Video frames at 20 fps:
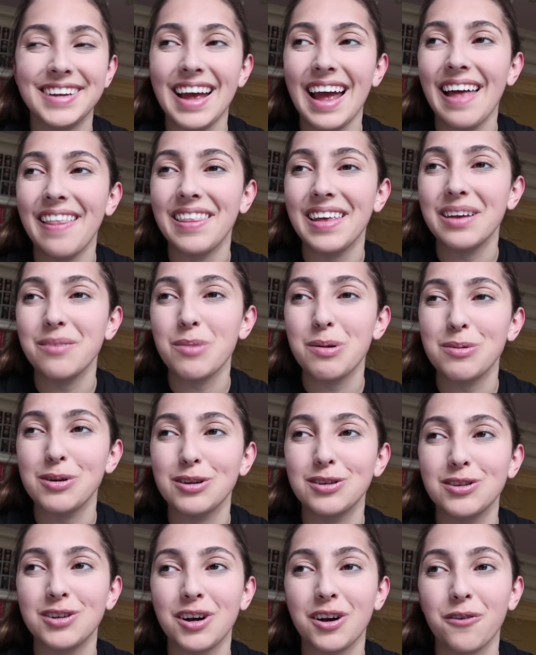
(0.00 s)
and then maybe
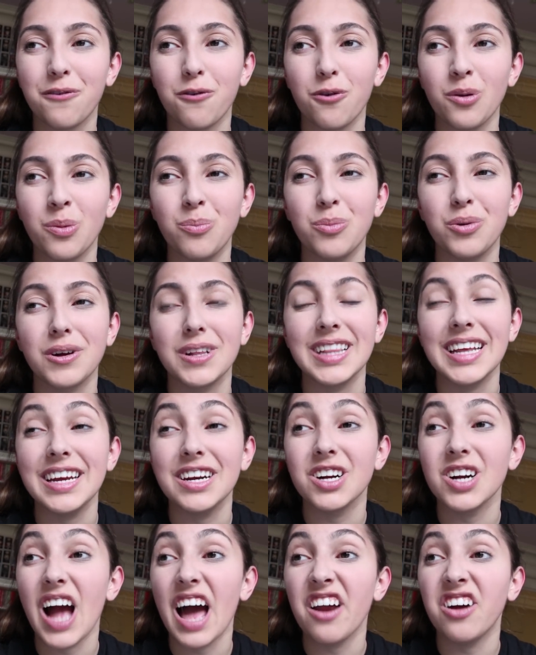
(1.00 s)
I'll start a fourth book
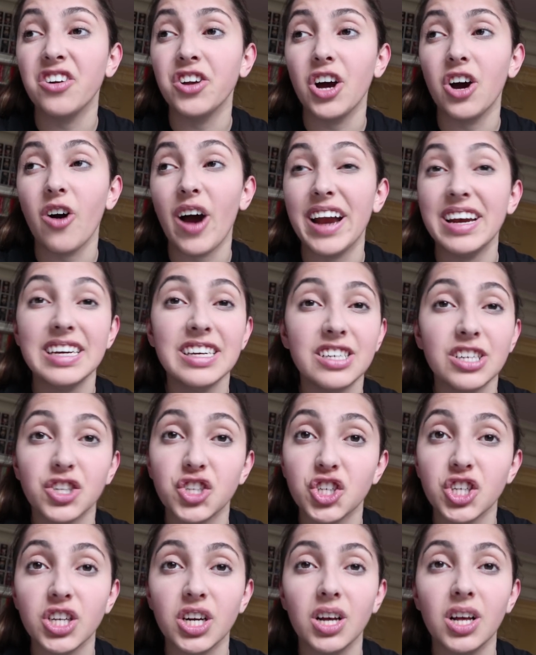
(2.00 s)
later. I don't know. I need to
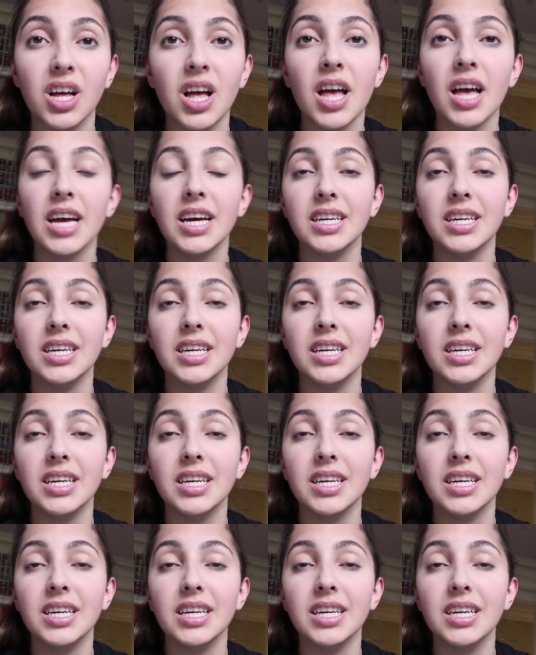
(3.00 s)
chill.